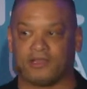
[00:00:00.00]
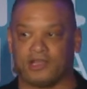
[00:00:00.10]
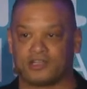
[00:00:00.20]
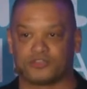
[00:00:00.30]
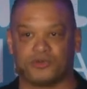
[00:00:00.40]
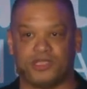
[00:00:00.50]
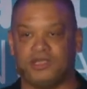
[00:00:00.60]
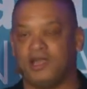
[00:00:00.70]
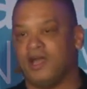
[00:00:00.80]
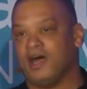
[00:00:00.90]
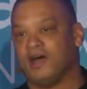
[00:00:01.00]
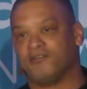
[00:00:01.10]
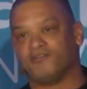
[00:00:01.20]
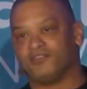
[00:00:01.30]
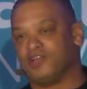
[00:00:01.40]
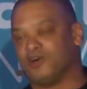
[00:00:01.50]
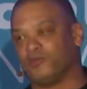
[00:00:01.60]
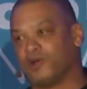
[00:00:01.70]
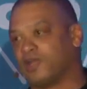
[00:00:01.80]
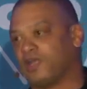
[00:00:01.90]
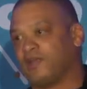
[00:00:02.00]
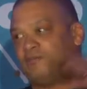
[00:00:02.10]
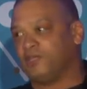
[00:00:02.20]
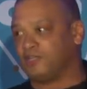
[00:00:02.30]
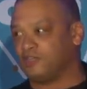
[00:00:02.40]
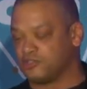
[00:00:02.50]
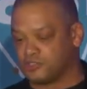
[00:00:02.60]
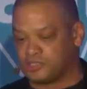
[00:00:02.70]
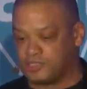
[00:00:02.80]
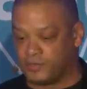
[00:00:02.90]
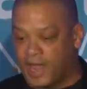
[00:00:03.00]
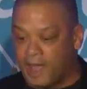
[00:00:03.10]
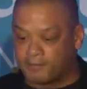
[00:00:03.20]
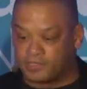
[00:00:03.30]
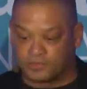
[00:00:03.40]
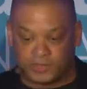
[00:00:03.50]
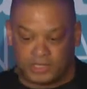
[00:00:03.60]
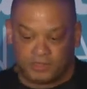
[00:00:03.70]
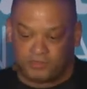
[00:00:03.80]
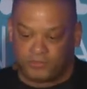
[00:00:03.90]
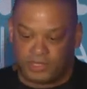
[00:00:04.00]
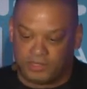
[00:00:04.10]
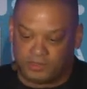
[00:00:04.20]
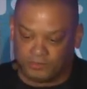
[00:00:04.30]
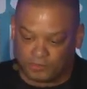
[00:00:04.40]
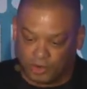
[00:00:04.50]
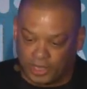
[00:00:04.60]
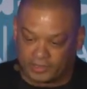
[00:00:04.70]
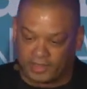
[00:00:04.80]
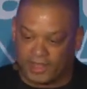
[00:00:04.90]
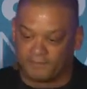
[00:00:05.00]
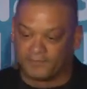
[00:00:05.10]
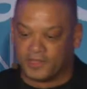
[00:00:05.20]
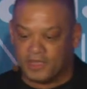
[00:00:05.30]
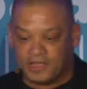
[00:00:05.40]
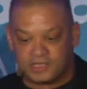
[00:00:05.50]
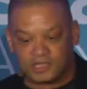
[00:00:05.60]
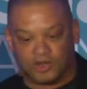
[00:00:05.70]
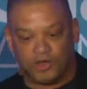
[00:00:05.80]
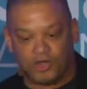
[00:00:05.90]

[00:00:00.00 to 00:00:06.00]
the luxury of, you know, we're going to get a million users and see what happens. We didn't, we didn't roll like that. So